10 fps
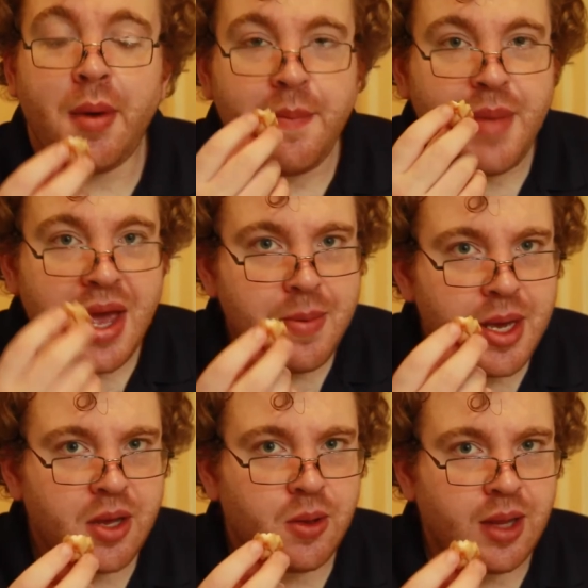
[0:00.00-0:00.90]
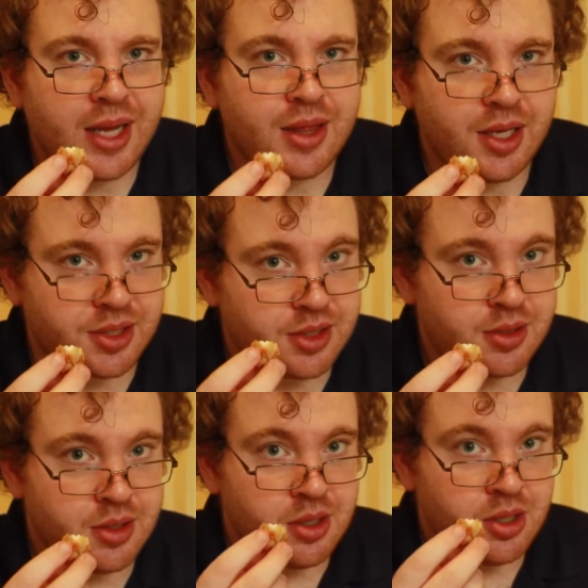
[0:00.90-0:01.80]
Maybe he'll like
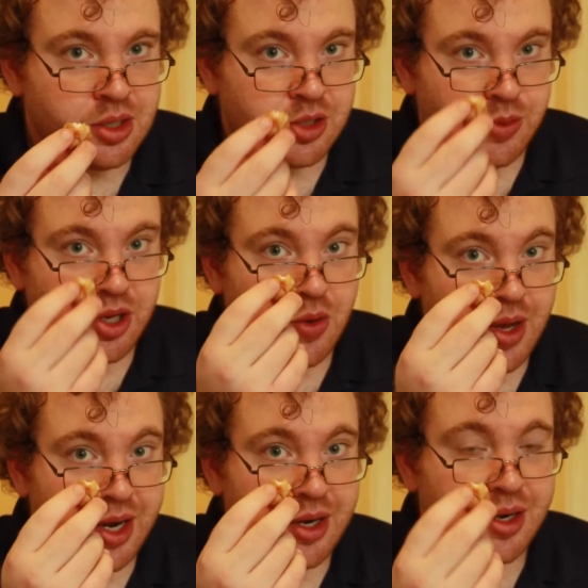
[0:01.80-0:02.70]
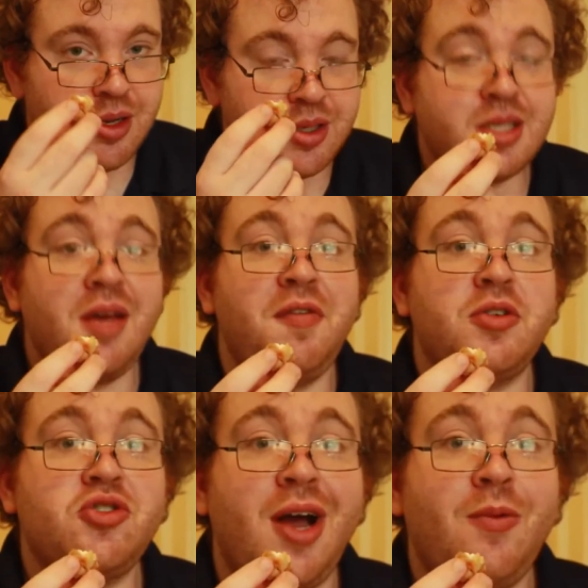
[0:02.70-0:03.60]
this. Should we go ahead and see if
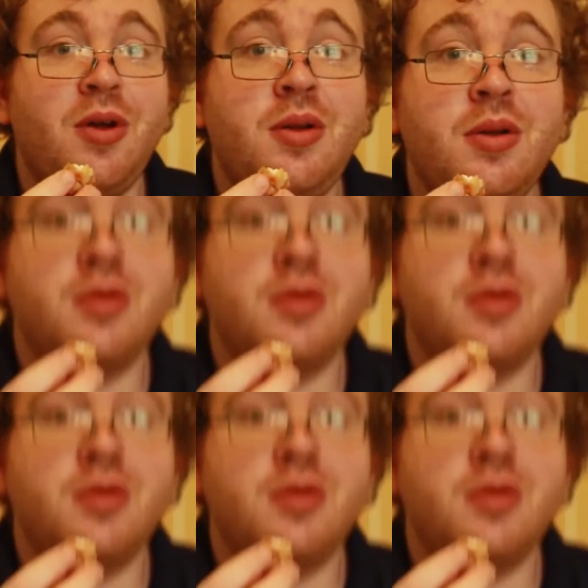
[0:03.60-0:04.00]
he'll try one?